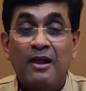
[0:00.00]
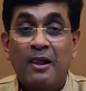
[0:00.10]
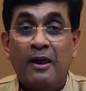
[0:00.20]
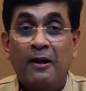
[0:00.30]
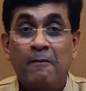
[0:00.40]

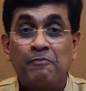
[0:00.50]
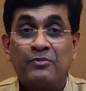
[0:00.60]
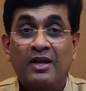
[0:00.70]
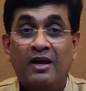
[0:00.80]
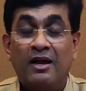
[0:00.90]

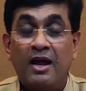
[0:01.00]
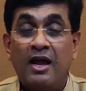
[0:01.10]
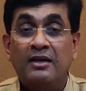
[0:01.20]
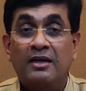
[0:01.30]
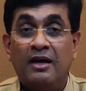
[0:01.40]

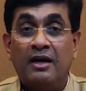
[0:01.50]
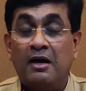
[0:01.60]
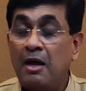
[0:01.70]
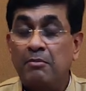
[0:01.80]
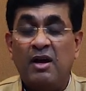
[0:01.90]
And
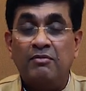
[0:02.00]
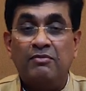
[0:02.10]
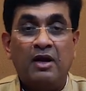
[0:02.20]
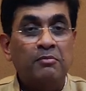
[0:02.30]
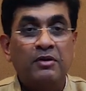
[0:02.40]

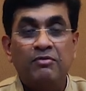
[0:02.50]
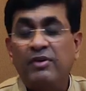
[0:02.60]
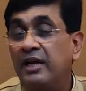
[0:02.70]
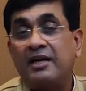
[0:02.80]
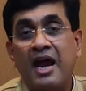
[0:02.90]
I will be
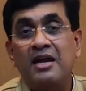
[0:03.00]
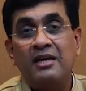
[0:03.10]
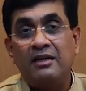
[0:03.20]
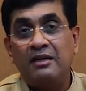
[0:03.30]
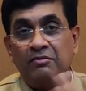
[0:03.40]
very
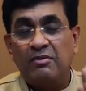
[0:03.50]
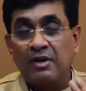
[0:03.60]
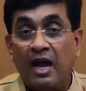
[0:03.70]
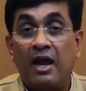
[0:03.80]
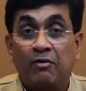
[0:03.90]
candid here.
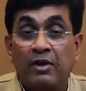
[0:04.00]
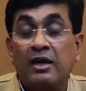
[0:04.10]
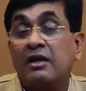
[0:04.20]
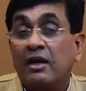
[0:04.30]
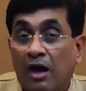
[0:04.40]

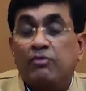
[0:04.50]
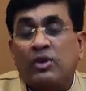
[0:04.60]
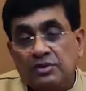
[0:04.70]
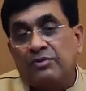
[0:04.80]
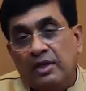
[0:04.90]
When, of
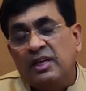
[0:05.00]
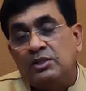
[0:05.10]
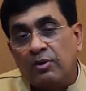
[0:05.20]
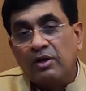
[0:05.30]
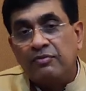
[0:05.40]
course,
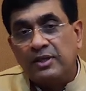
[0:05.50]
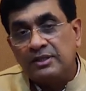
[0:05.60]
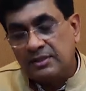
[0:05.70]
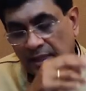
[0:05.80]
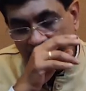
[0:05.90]
each one of
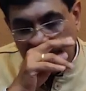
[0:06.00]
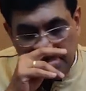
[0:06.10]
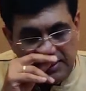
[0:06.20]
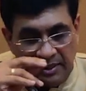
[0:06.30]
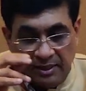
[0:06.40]
us as
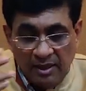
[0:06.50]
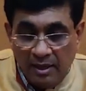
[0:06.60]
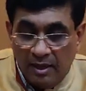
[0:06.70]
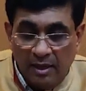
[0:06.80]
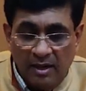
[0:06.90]

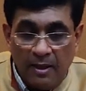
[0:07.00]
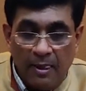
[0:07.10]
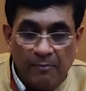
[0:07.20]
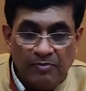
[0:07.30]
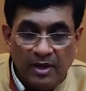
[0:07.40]

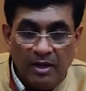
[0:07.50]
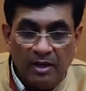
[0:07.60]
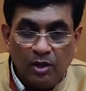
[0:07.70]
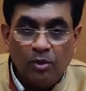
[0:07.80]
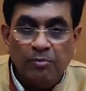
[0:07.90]
a
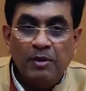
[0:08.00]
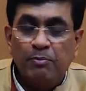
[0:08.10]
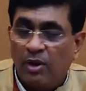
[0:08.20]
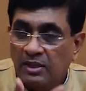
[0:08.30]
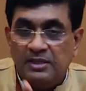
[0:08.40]
recruitment
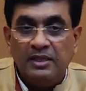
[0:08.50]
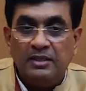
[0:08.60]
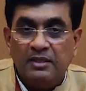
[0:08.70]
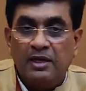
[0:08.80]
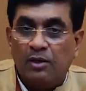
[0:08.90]

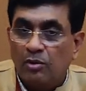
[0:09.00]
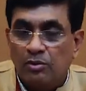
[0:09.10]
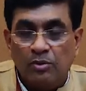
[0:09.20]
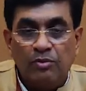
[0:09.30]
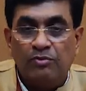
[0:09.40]
policy, they go
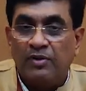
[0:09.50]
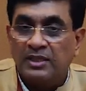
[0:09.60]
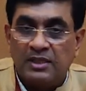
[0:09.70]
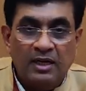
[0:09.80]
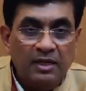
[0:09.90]
through
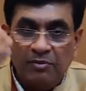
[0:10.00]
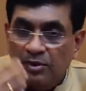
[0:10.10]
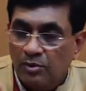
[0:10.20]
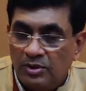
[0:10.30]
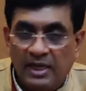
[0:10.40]
functional
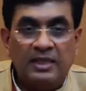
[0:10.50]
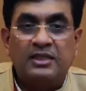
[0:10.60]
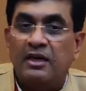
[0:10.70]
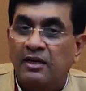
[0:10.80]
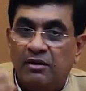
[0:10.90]
interviews,
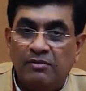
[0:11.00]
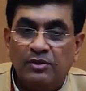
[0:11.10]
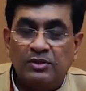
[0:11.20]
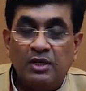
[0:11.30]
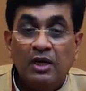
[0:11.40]
HR
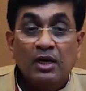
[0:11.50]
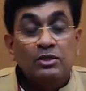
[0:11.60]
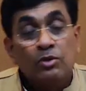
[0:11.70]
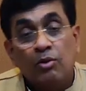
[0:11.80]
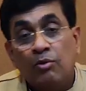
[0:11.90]
interviews.
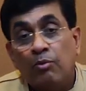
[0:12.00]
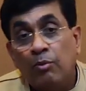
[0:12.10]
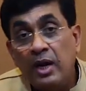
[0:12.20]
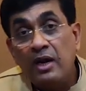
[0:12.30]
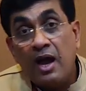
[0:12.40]
So
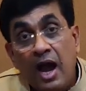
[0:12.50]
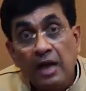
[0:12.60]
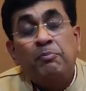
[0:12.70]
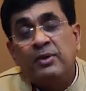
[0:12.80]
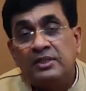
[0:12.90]
when
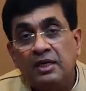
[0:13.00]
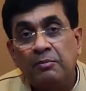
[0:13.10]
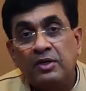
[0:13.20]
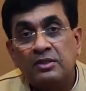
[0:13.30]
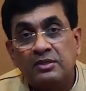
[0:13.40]
I personally,
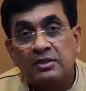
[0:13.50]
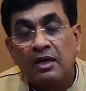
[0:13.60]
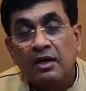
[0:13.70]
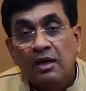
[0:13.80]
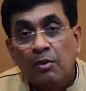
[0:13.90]
because
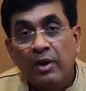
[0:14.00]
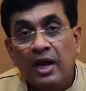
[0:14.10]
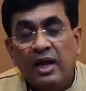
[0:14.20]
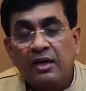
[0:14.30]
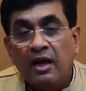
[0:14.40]
when
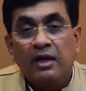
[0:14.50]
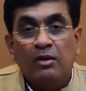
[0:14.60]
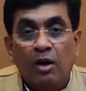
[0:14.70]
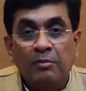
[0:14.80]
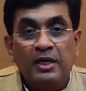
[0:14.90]
I
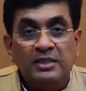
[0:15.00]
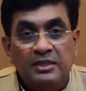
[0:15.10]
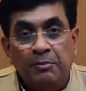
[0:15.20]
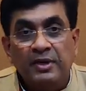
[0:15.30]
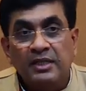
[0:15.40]
normally
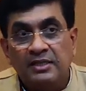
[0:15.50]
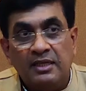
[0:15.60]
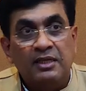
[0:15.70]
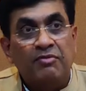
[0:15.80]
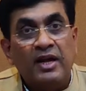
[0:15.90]
chip in is
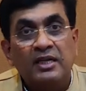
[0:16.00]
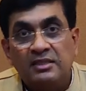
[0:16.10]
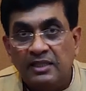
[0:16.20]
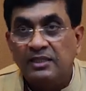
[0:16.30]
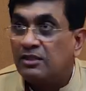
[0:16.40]
at the final
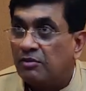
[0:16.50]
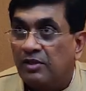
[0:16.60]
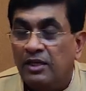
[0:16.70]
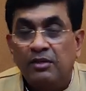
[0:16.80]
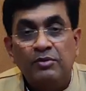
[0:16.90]
stages of
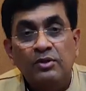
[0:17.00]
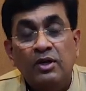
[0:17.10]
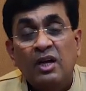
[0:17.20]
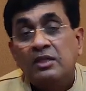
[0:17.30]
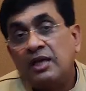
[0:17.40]
the interview,
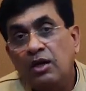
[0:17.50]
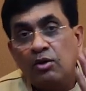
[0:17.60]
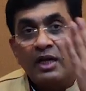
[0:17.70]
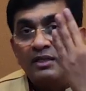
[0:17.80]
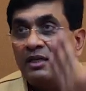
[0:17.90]
so I
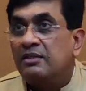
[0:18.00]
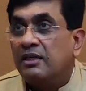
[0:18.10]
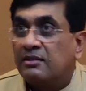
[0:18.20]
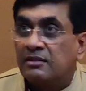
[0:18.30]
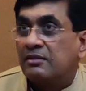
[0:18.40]
look at three
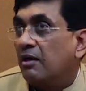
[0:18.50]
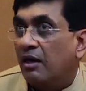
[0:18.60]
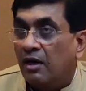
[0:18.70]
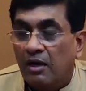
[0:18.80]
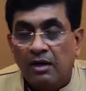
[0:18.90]
things
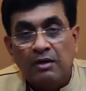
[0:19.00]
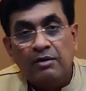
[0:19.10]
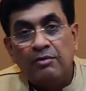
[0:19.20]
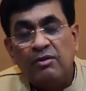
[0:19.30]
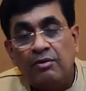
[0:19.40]

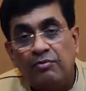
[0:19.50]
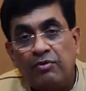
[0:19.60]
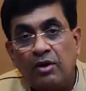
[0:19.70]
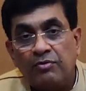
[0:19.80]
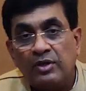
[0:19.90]

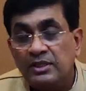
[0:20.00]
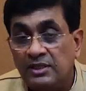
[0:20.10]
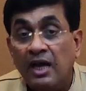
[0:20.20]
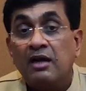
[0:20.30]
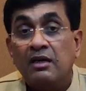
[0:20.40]
for this
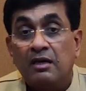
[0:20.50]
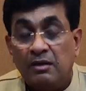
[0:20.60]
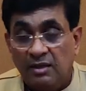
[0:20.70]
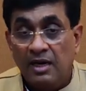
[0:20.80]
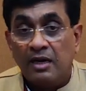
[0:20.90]

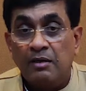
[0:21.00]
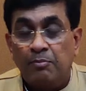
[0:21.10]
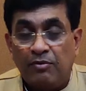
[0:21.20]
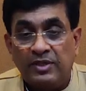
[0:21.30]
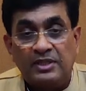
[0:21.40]

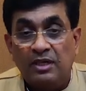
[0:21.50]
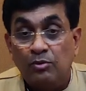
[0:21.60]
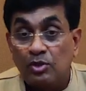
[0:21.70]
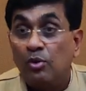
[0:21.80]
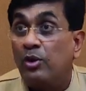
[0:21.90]
young professional
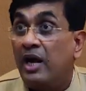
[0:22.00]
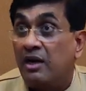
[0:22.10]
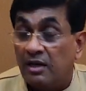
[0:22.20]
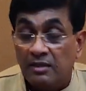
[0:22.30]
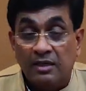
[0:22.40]
who's going to
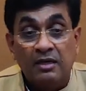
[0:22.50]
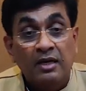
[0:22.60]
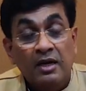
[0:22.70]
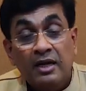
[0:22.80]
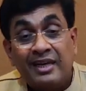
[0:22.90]
enter the
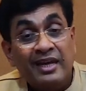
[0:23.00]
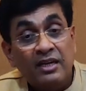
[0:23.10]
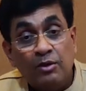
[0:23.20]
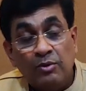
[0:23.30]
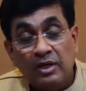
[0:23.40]

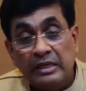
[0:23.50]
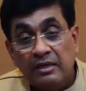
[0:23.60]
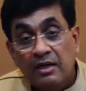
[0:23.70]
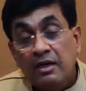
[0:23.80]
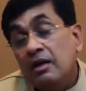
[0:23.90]
career world.
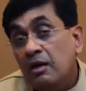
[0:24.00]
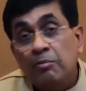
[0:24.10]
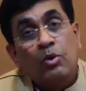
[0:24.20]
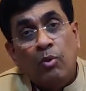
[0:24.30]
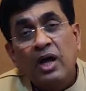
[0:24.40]

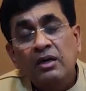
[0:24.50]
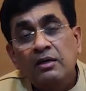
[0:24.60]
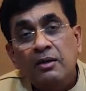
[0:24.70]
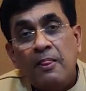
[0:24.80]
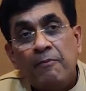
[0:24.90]
Number
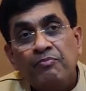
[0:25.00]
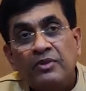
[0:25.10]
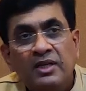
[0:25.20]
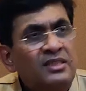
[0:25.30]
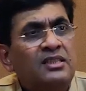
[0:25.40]
one,
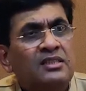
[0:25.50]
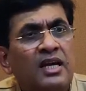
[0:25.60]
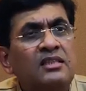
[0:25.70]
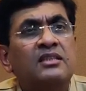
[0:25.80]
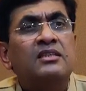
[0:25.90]
is this
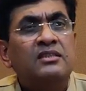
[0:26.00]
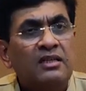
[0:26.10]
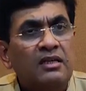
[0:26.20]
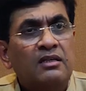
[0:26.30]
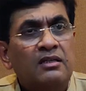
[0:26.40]
guy sincere?